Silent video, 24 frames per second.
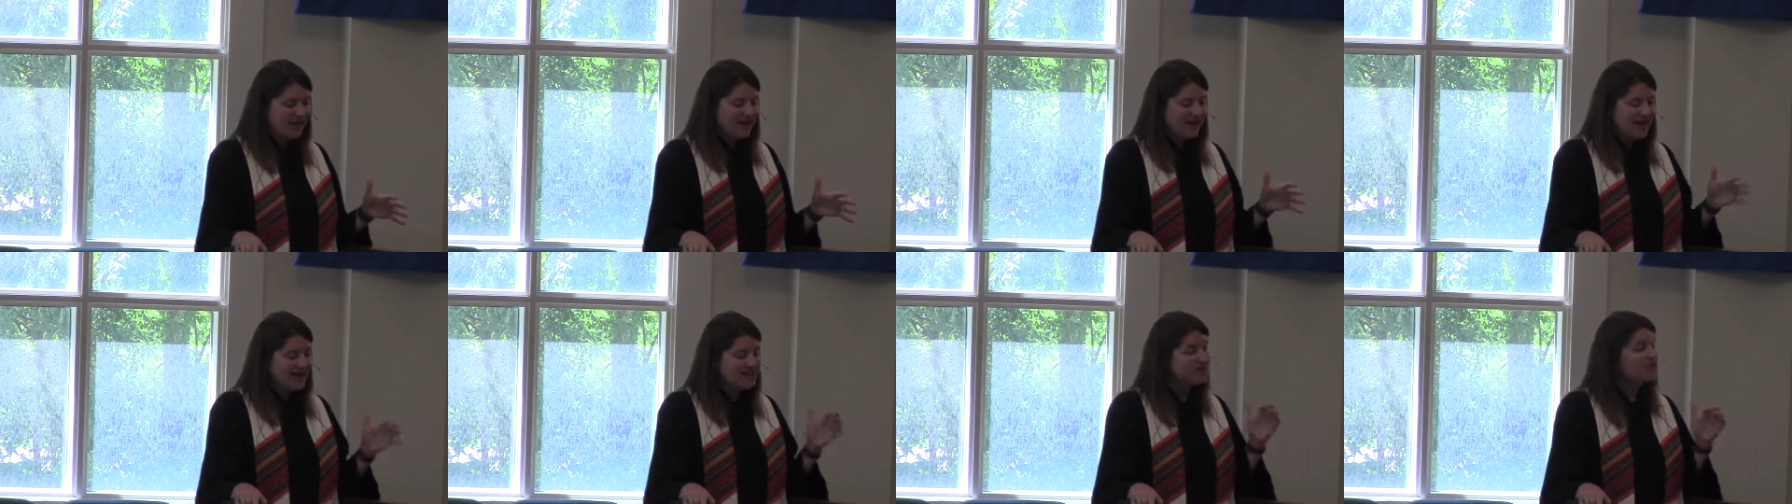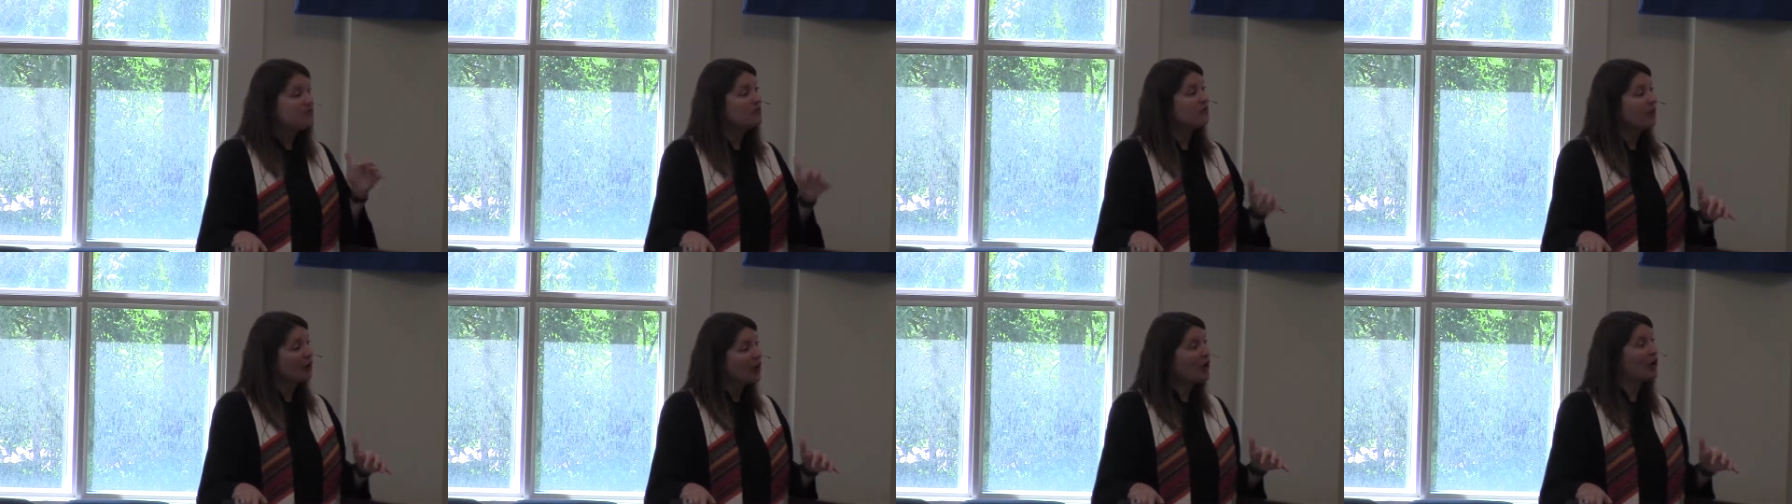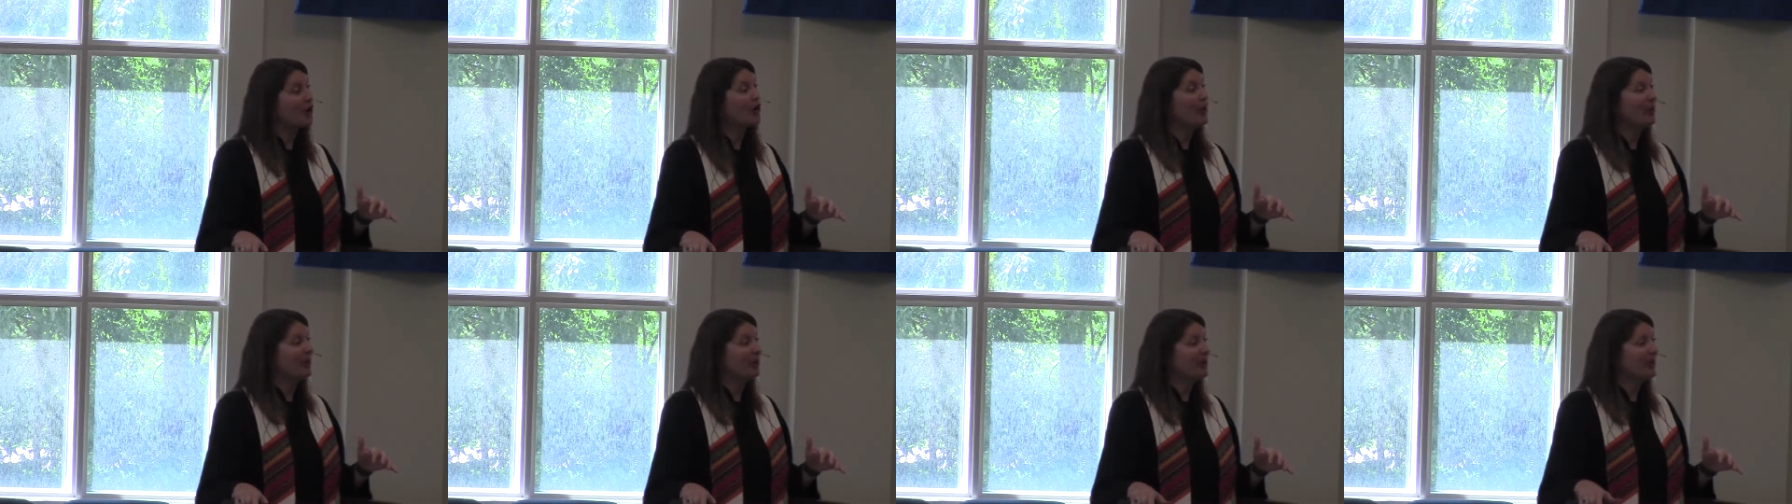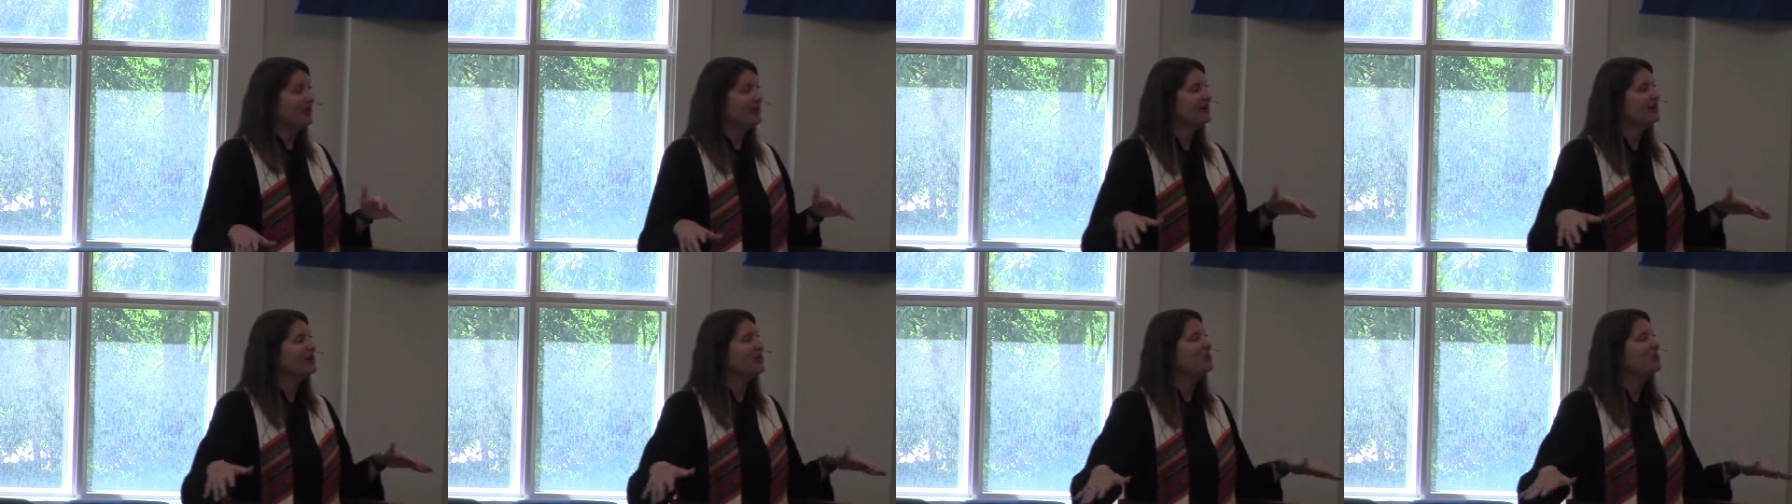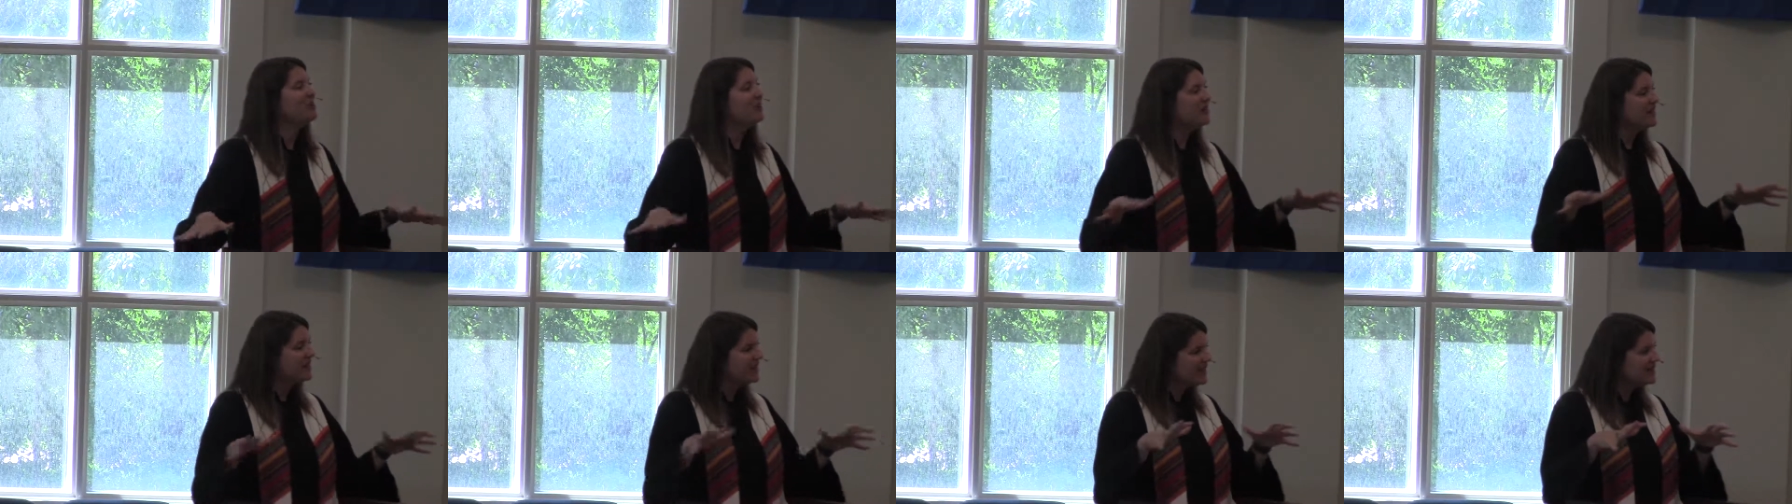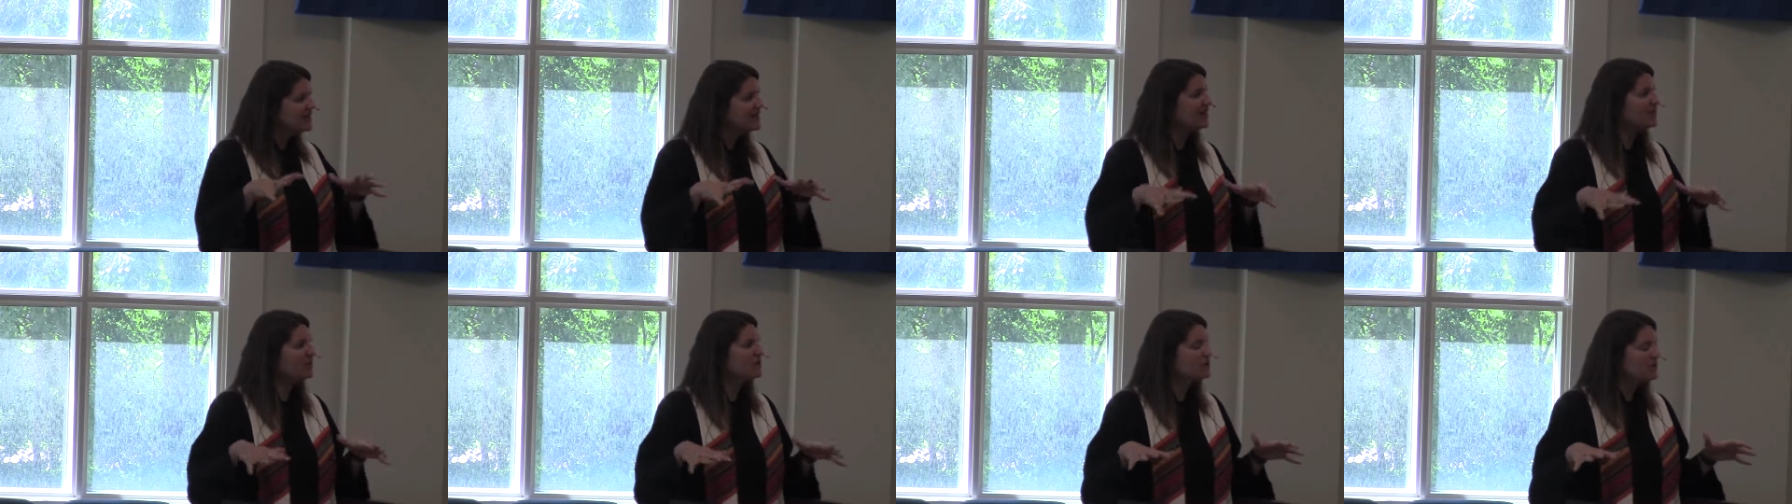as a verb within
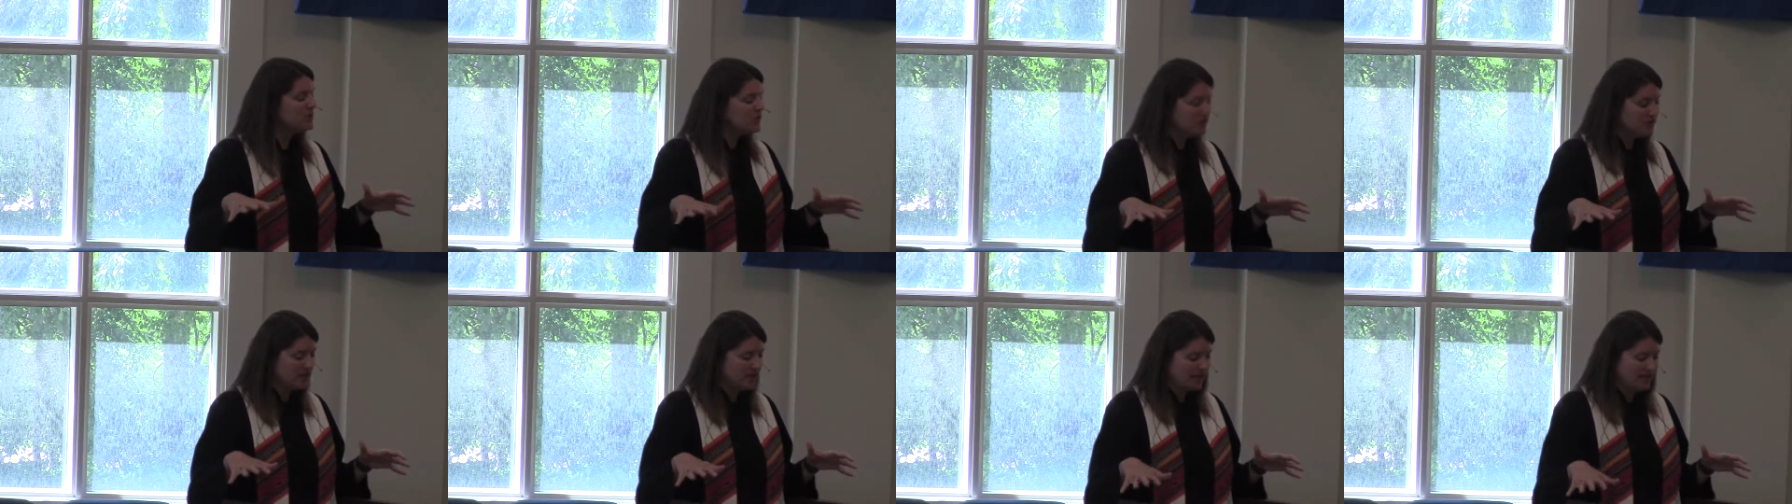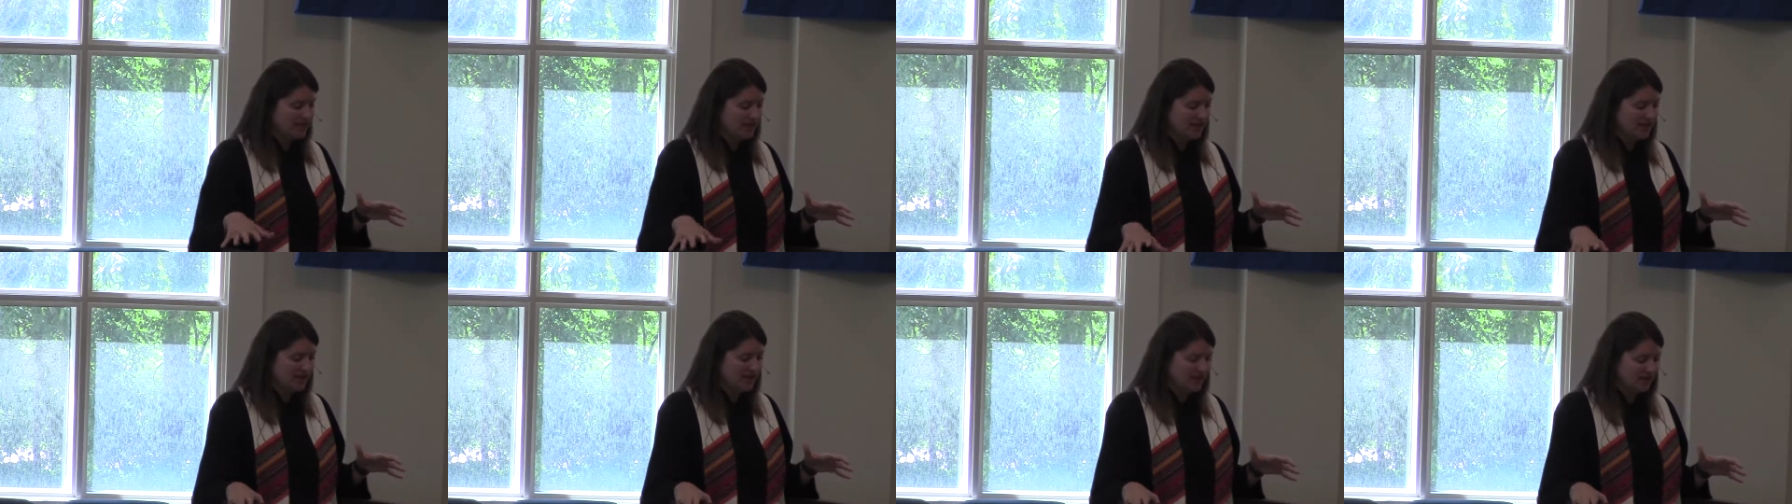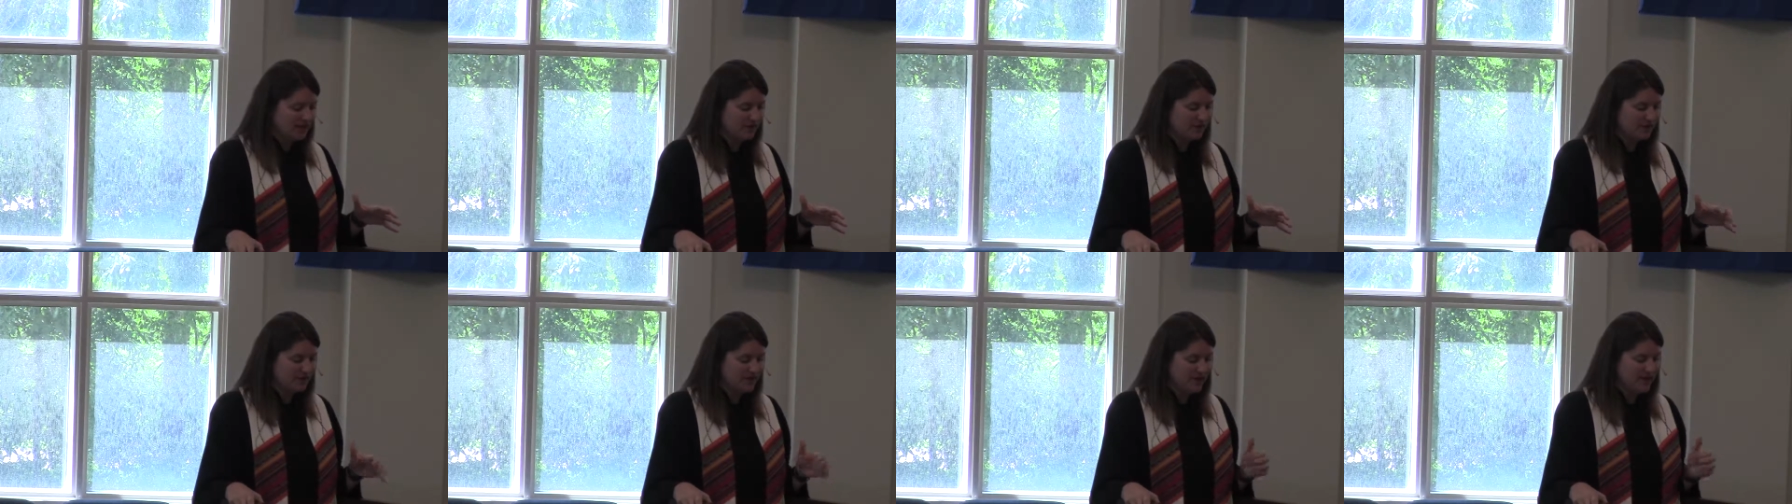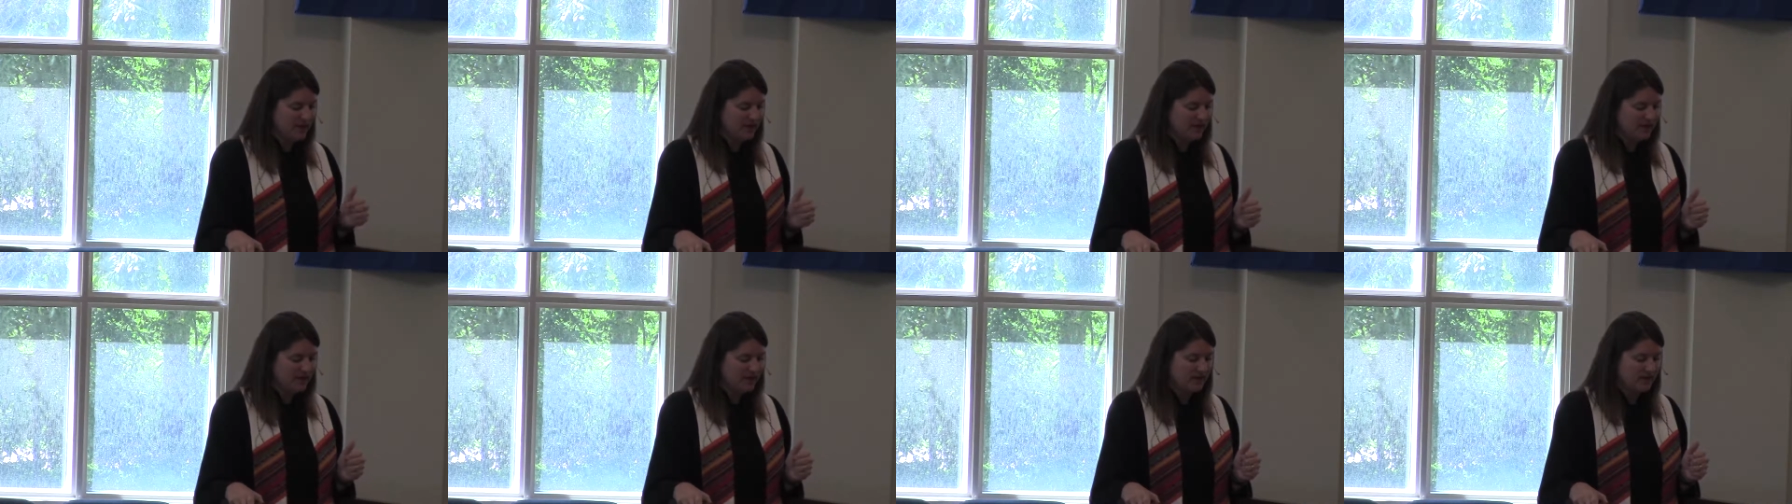the community of faith.